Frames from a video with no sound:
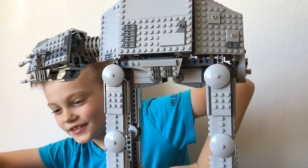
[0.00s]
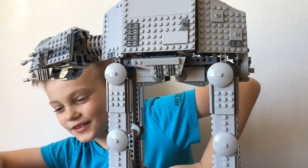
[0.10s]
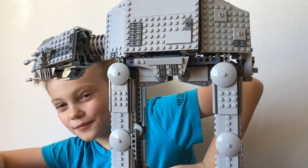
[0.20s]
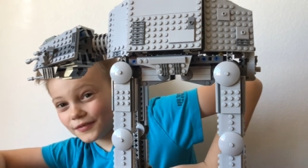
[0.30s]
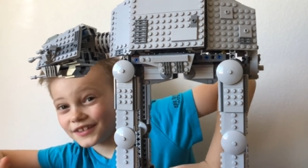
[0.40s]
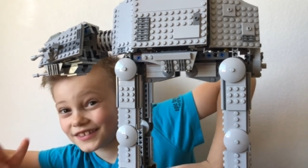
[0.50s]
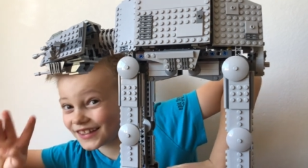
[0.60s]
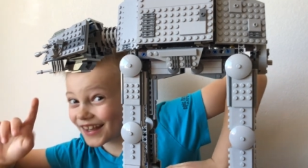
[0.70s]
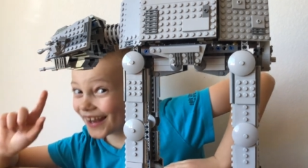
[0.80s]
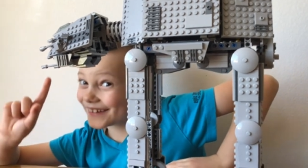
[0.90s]
so, one thing
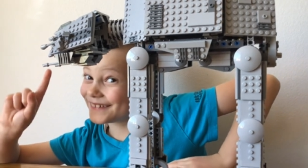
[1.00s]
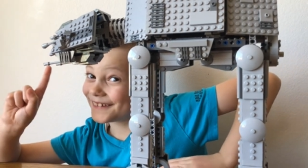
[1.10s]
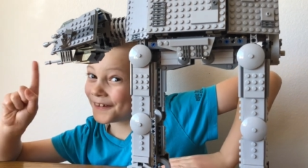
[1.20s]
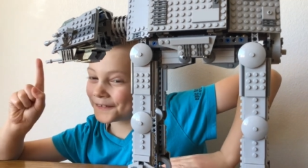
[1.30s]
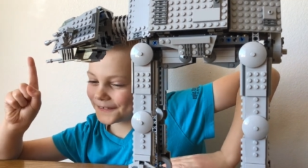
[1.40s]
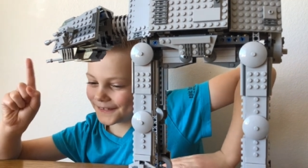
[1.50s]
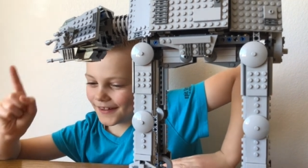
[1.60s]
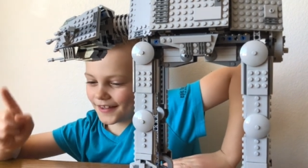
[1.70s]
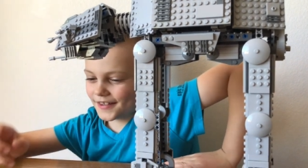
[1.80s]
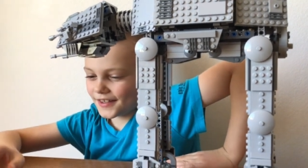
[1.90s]
I don't like
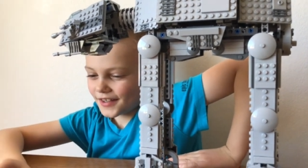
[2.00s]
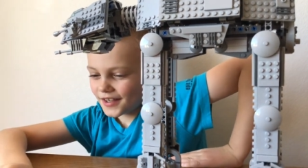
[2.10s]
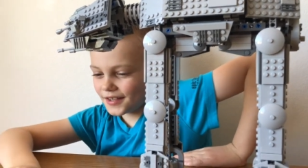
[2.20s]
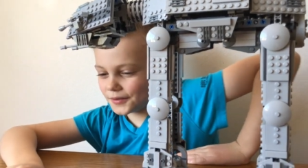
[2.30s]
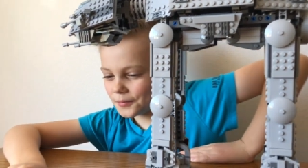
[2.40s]
in the